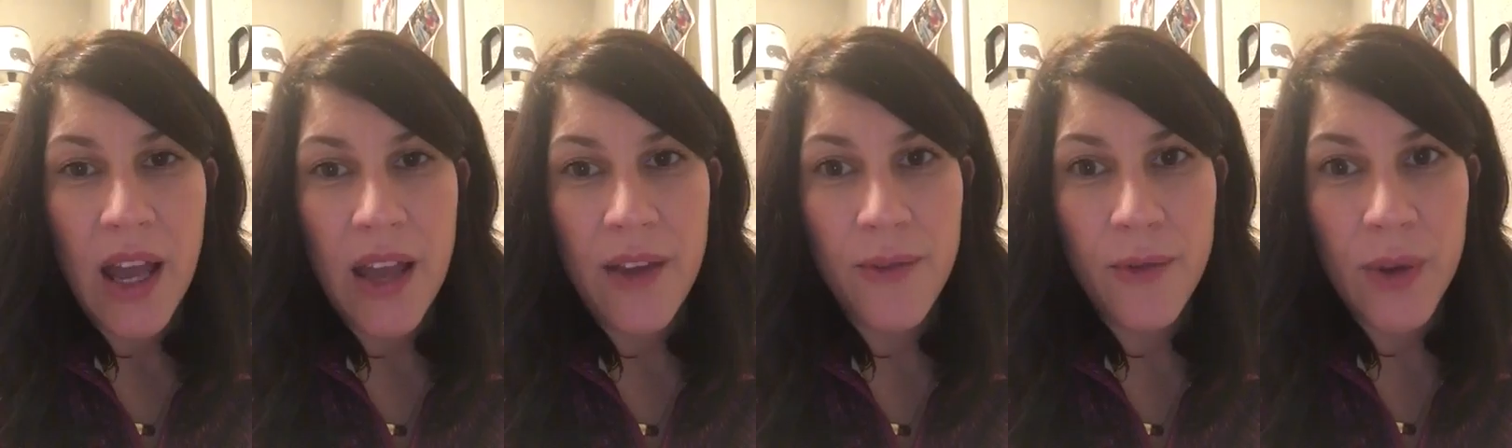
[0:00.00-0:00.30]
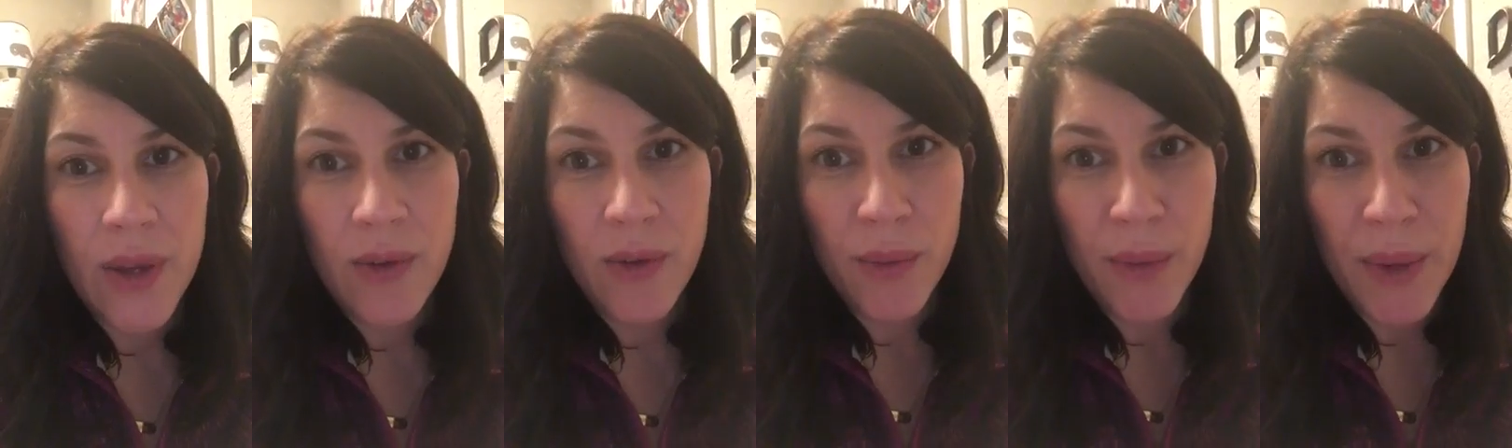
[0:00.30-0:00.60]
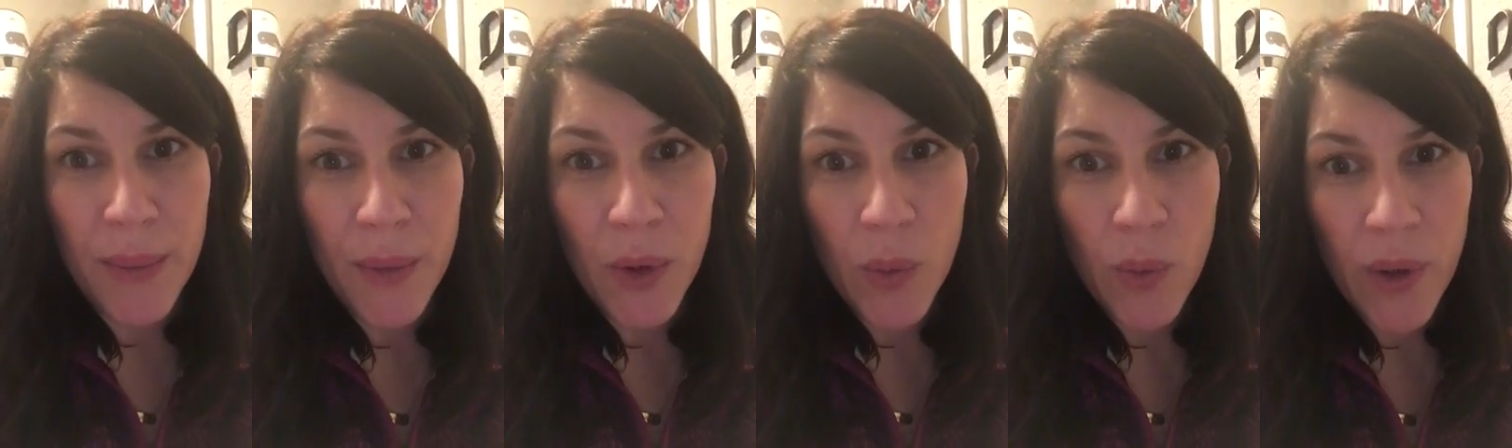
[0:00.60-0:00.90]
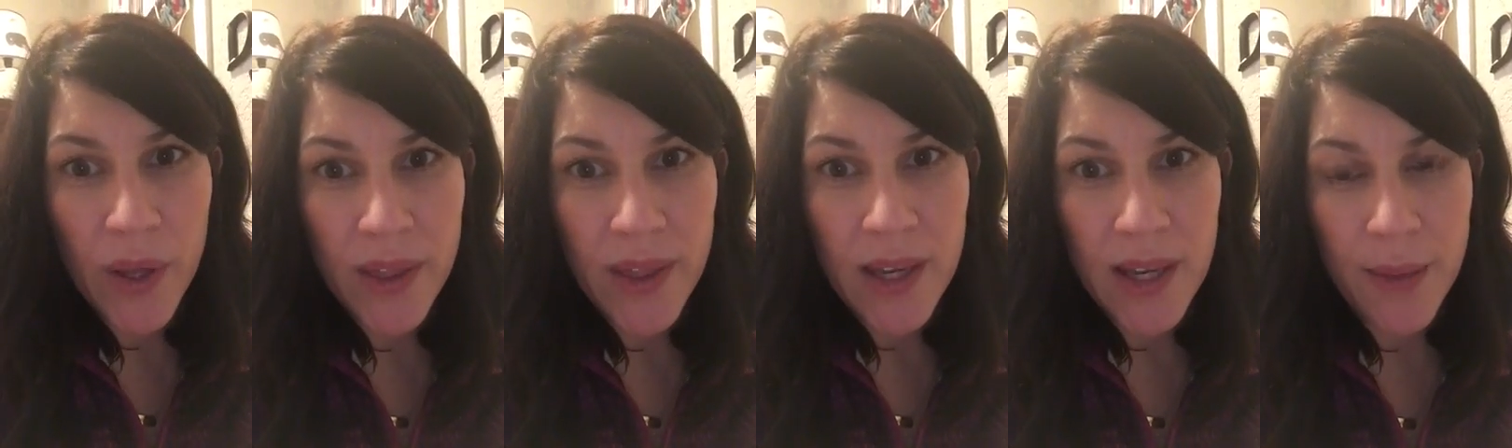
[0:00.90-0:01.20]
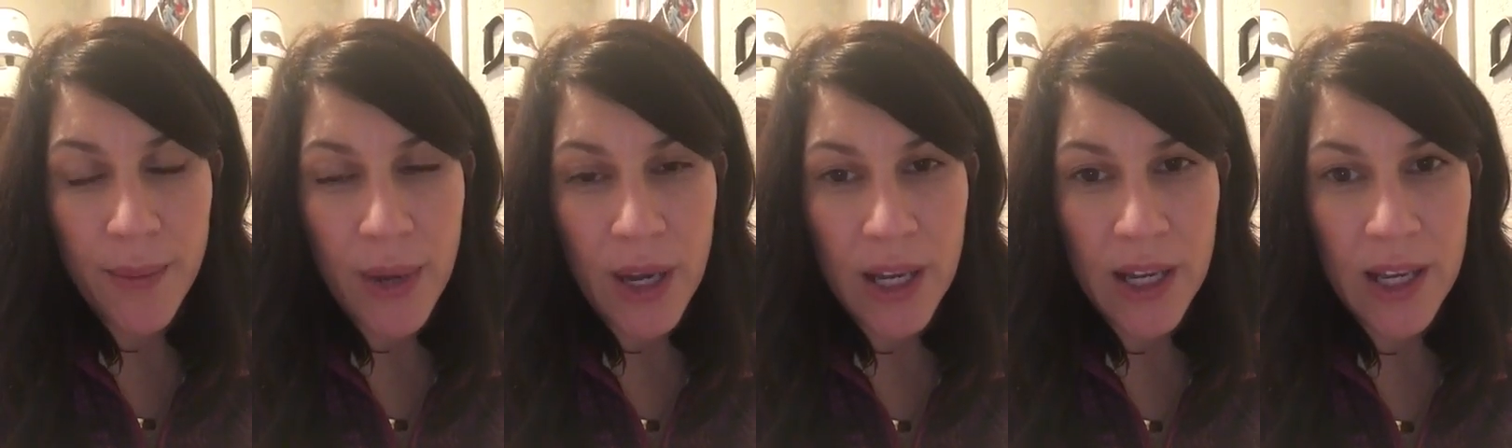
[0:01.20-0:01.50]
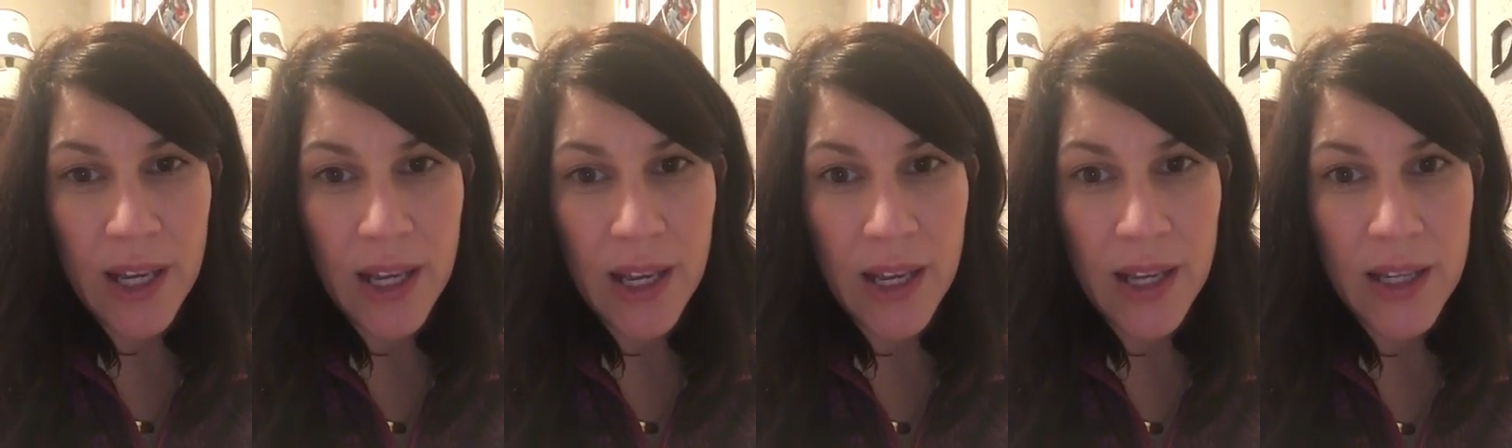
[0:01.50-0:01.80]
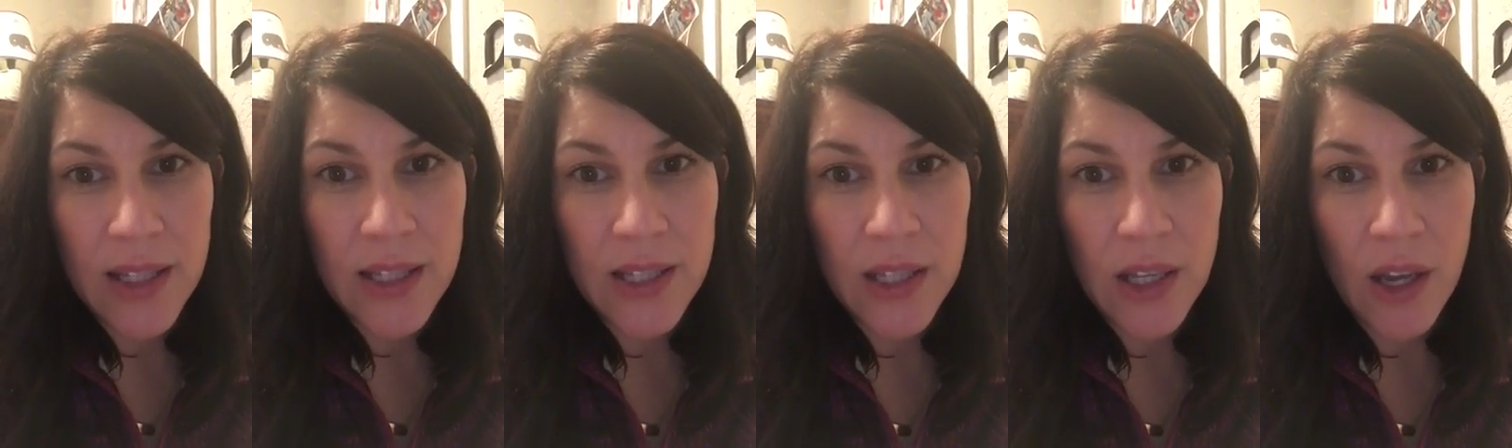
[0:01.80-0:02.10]
if we remember one thing about
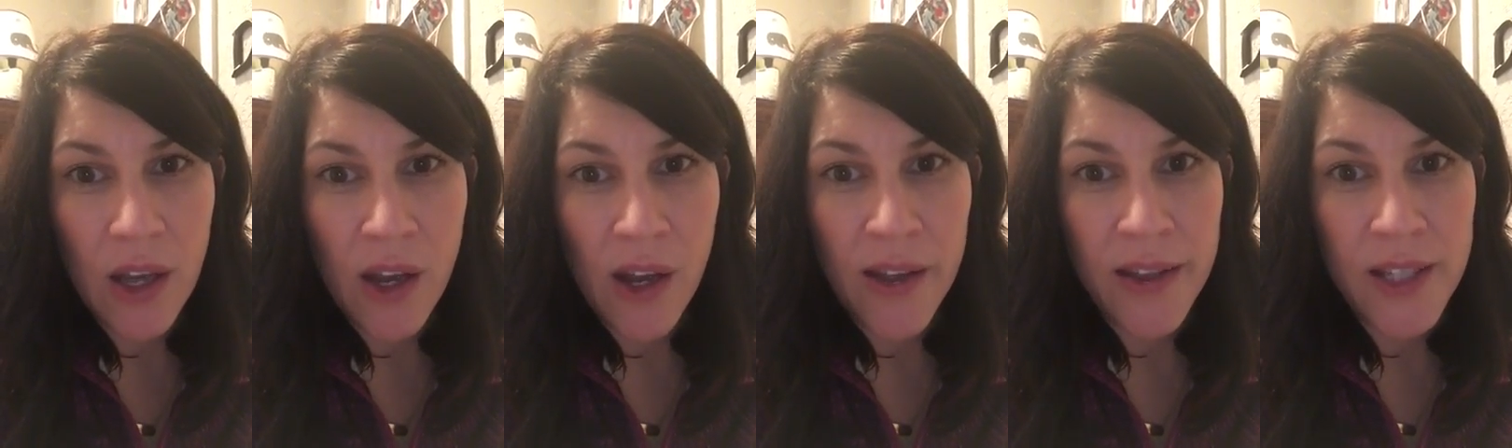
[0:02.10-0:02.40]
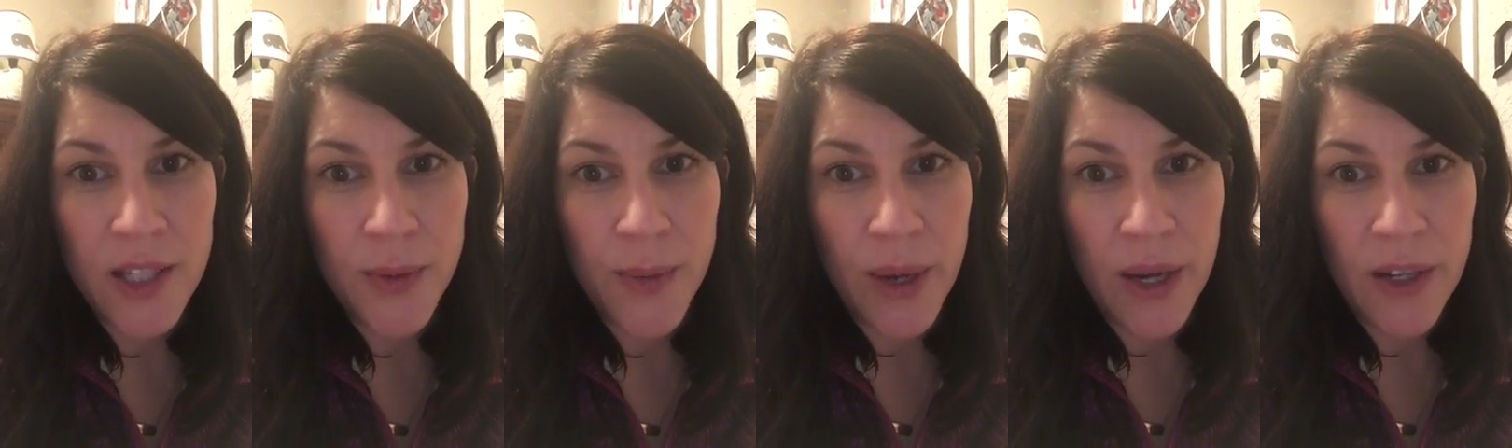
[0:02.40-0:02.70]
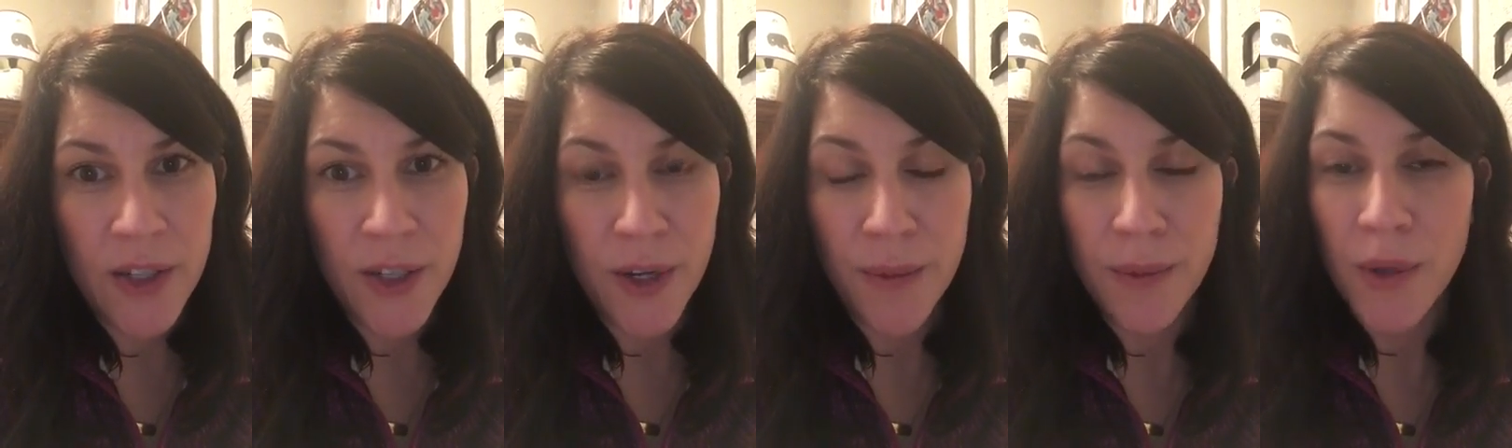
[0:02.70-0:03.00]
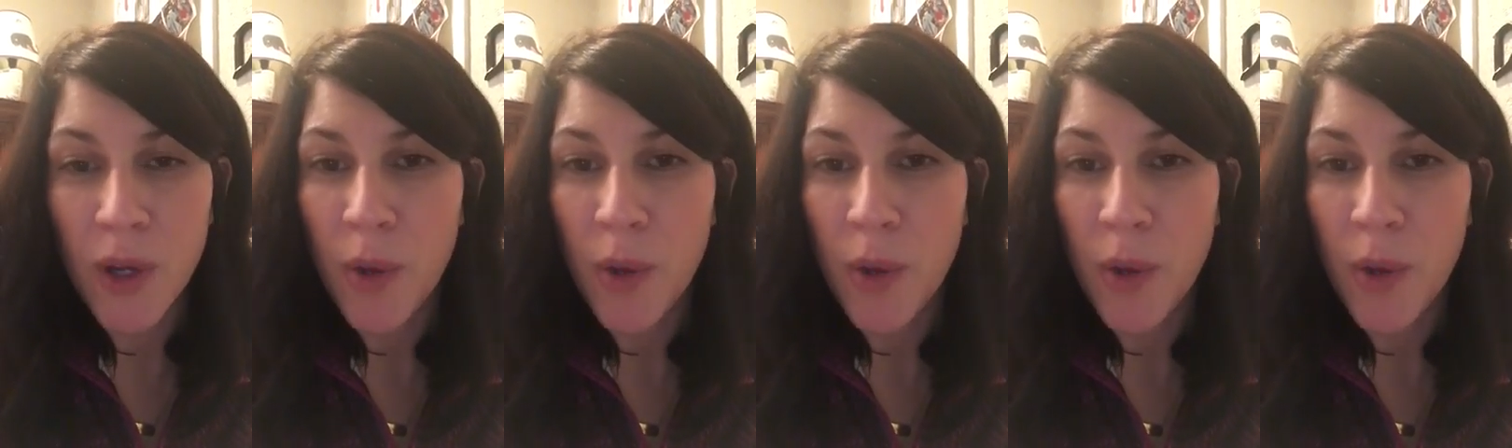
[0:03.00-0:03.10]
kids on the spectrum,